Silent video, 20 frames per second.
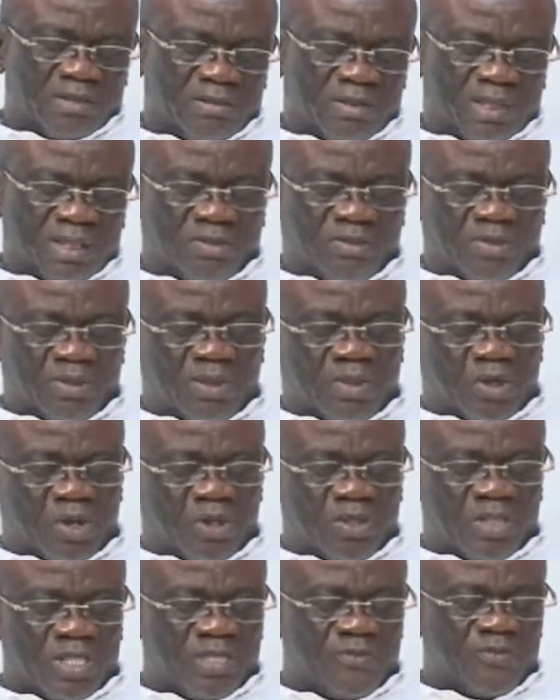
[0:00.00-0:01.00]
what do we
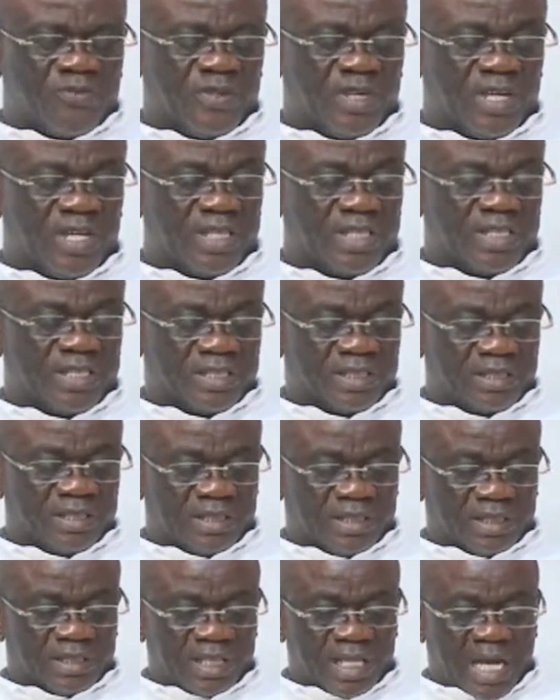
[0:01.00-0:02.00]
call this village?
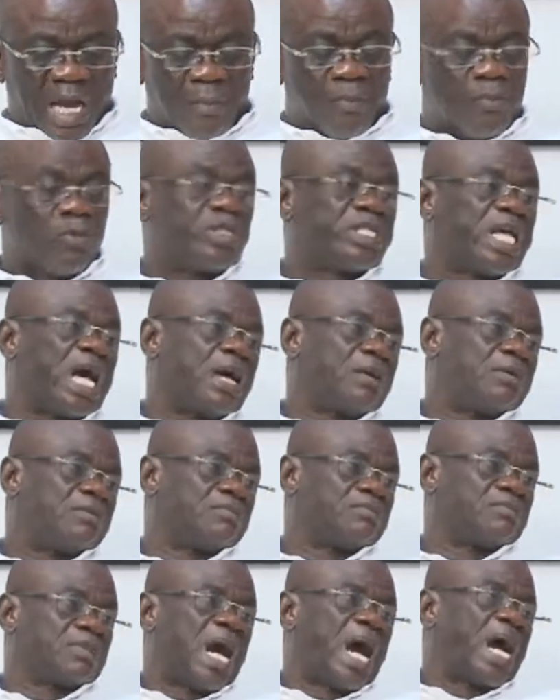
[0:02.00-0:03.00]
Amuza
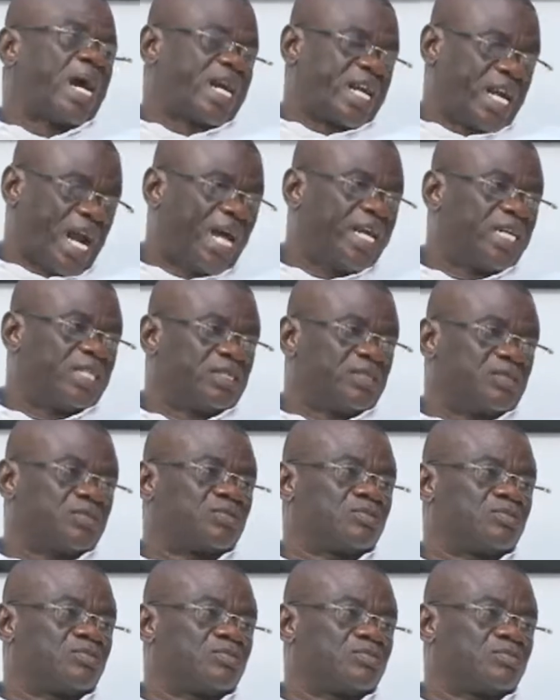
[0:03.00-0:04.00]
are crying.
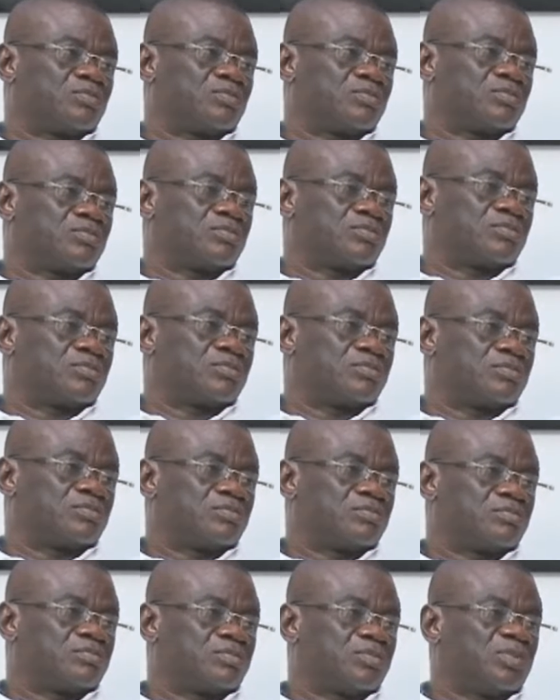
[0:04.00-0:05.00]

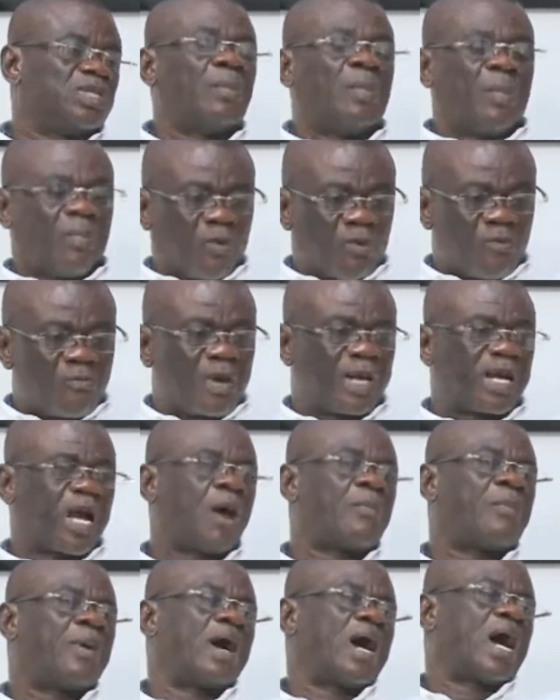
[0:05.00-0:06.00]
The people of
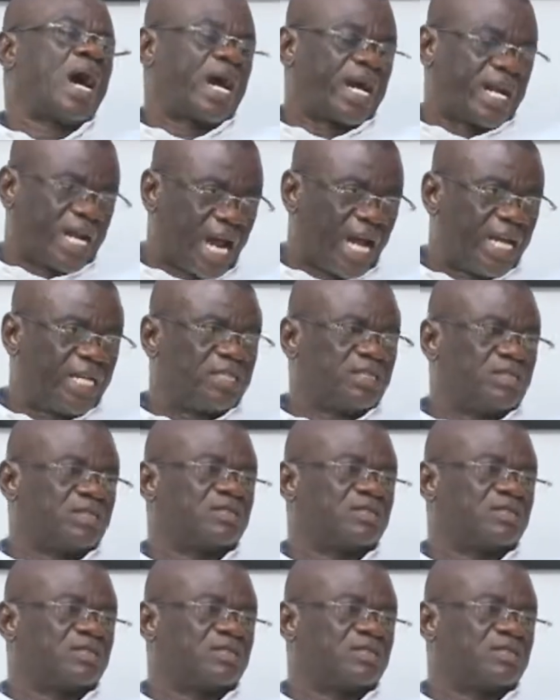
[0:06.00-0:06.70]
Bekapa are crying.